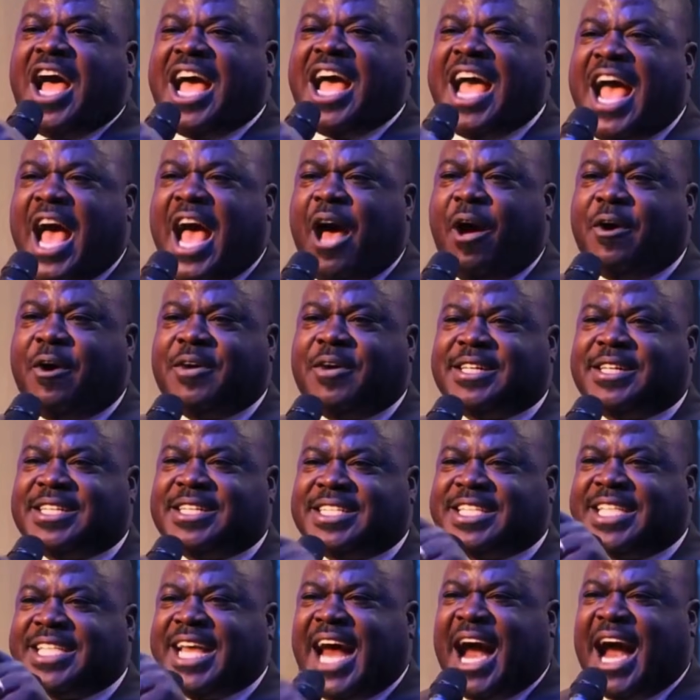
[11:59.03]
to successful
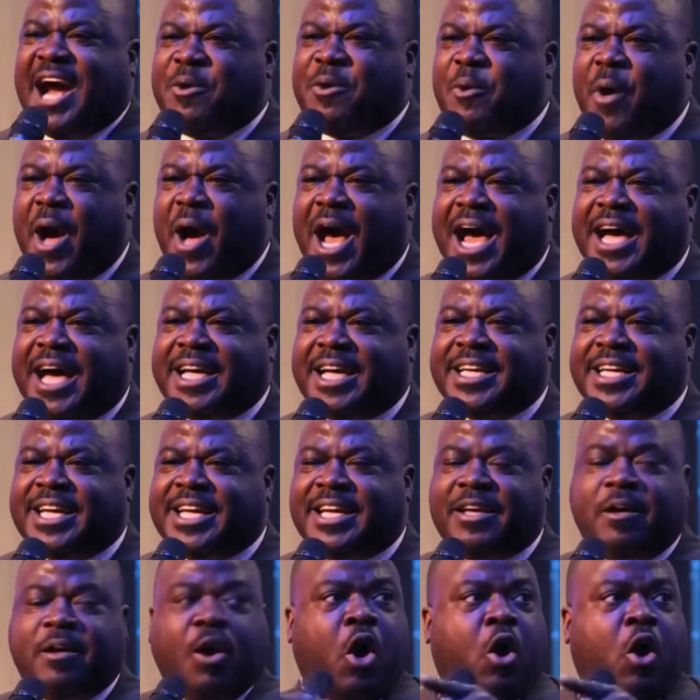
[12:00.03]
people is
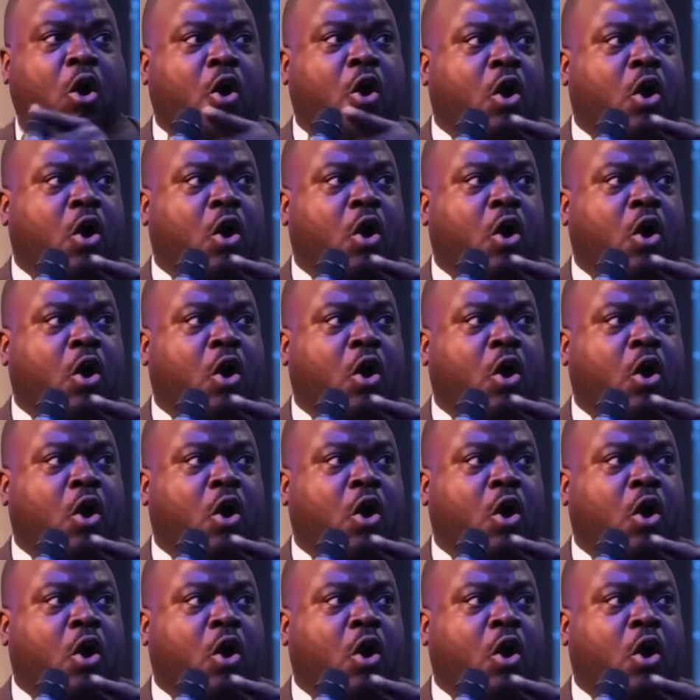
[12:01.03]
that there is